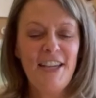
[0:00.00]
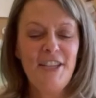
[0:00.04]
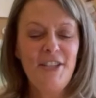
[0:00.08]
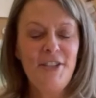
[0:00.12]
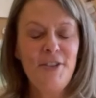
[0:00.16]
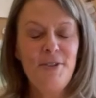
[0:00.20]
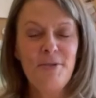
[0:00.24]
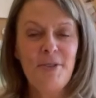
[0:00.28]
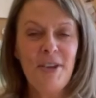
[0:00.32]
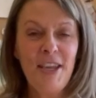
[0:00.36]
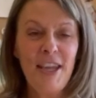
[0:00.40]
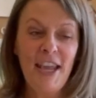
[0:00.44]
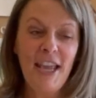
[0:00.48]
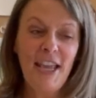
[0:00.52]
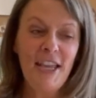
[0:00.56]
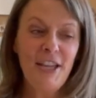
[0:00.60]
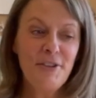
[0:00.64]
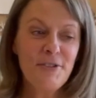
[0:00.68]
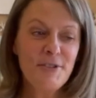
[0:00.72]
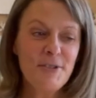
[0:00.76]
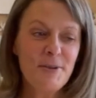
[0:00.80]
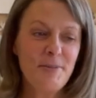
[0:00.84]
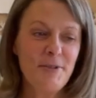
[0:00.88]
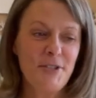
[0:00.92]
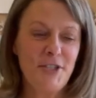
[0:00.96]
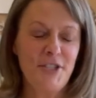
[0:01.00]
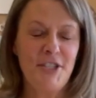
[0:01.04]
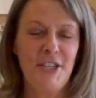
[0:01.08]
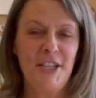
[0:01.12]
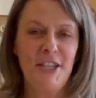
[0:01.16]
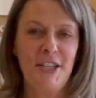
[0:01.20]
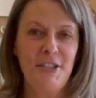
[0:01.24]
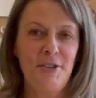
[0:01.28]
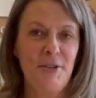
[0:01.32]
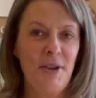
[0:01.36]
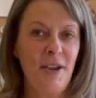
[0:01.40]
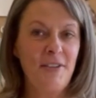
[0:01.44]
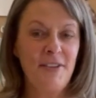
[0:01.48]
You can't use a
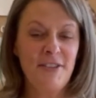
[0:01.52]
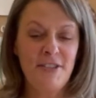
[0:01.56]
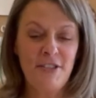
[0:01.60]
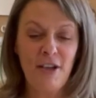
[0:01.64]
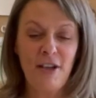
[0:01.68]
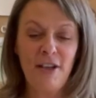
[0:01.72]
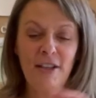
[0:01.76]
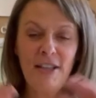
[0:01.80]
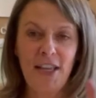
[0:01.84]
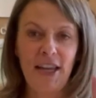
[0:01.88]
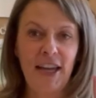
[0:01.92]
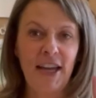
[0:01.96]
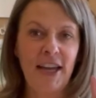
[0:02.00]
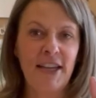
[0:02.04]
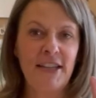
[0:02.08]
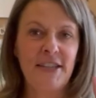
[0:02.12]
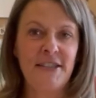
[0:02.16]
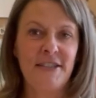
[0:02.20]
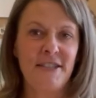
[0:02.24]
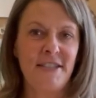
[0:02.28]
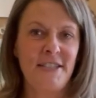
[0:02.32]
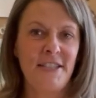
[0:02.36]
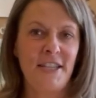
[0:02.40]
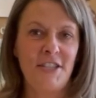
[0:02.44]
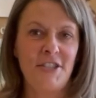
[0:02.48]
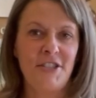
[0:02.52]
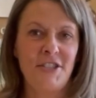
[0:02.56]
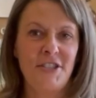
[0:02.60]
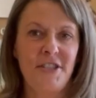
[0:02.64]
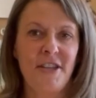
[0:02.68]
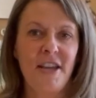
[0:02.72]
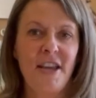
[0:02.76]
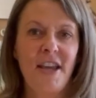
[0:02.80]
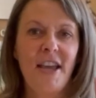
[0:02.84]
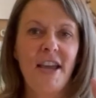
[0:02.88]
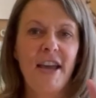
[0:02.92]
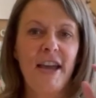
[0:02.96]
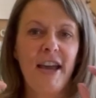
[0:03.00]
machine. It's all hand stitched,
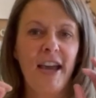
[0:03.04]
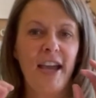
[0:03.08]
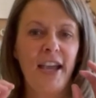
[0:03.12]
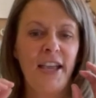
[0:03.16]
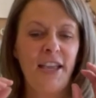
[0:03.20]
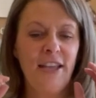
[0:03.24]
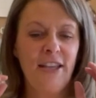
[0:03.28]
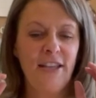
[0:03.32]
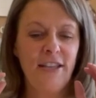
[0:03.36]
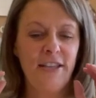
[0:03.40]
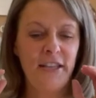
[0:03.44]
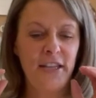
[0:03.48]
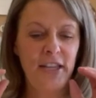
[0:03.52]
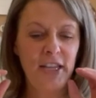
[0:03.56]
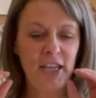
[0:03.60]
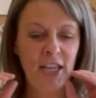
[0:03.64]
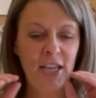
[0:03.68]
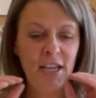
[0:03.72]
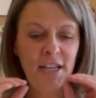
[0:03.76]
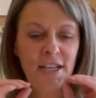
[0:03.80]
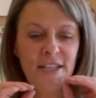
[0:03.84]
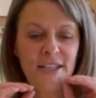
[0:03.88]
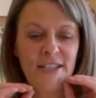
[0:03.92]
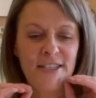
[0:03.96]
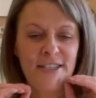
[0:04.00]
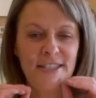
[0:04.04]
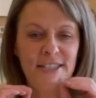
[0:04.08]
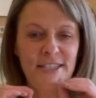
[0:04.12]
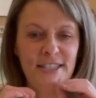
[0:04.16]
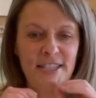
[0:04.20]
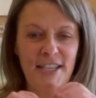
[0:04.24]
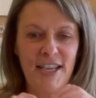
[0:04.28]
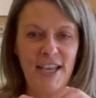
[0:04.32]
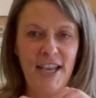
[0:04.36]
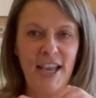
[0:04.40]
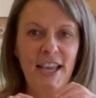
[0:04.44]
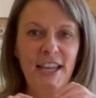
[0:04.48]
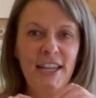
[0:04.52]
and it
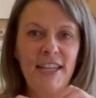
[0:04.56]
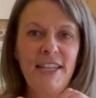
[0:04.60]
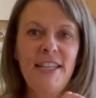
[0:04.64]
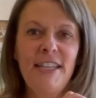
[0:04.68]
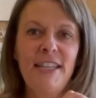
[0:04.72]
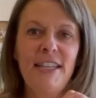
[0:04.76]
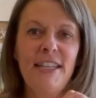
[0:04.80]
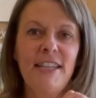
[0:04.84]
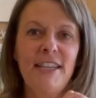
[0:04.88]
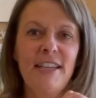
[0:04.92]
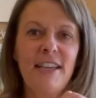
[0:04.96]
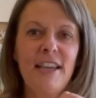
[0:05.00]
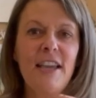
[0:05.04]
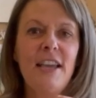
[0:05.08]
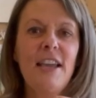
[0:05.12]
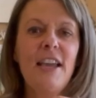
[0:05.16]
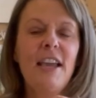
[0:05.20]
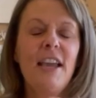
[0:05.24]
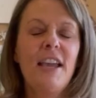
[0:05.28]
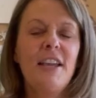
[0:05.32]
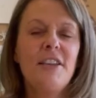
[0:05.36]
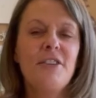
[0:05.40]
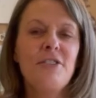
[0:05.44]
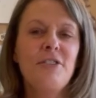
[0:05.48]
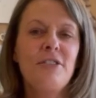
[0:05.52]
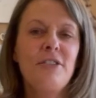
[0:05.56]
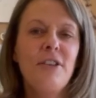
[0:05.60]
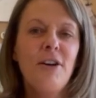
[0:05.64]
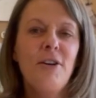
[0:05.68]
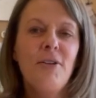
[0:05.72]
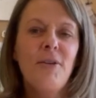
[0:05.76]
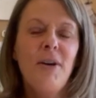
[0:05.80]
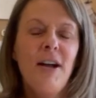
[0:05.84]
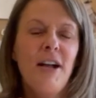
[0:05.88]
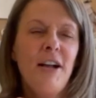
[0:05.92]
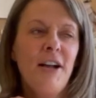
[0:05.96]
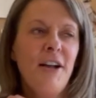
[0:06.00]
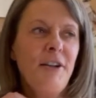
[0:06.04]
is tiny.
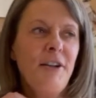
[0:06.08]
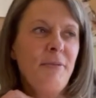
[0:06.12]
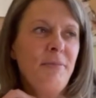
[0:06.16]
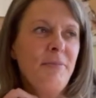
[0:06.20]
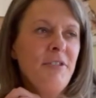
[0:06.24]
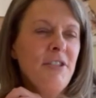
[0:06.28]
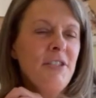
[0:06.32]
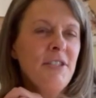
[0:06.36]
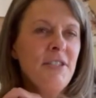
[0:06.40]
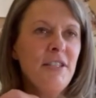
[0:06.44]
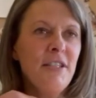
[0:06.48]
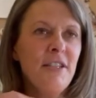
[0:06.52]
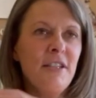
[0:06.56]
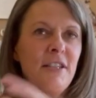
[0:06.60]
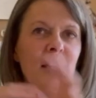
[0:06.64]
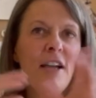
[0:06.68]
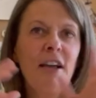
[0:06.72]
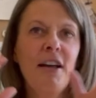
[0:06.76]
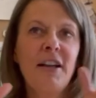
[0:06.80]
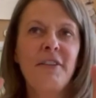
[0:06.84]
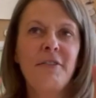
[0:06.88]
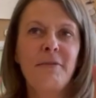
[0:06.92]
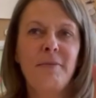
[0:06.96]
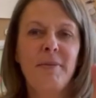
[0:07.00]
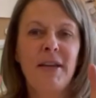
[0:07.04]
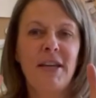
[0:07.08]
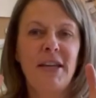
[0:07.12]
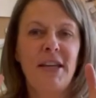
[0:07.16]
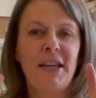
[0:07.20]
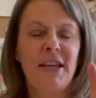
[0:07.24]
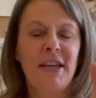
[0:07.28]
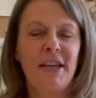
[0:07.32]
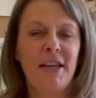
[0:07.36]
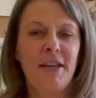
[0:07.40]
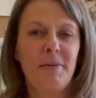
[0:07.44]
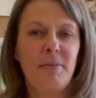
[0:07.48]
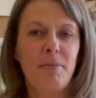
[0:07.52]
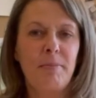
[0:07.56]
So just the thought of
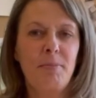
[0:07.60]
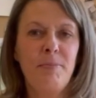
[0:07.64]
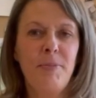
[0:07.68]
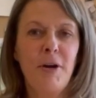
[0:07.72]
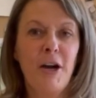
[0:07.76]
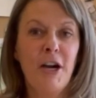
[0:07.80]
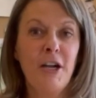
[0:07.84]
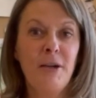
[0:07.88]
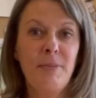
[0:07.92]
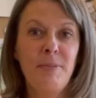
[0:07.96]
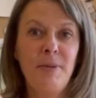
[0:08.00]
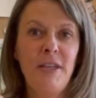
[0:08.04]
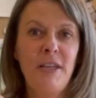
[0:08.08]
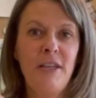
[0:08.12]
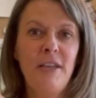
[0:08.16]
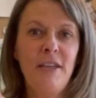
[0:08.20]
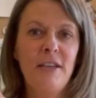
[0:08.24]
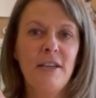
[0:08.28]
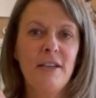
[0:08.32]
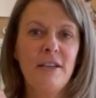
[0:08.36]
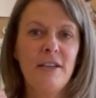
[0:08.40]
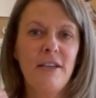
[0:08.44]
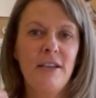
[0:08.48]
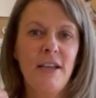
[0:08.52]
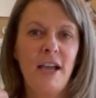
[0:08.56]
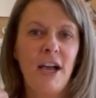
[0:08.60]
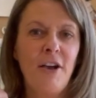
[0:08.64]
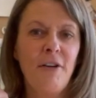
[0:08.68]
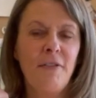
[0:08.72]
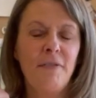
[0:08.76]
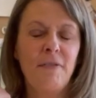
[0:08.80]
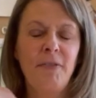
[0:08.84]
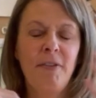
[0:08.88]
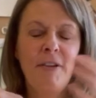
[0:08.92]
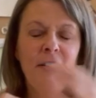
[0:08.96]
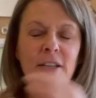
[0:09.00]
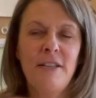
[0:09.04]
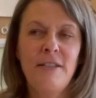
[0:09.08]
making Barbie
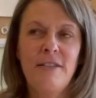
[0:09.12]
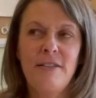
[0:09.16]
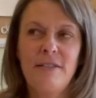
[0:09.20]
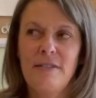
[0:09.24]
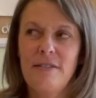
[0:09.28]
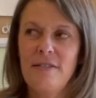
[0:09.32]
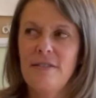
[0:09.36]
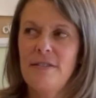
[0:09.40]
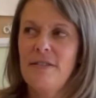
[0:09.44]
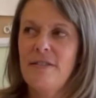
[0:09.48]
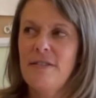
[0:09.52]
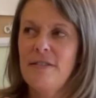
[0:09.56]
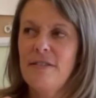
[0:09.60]
outfits,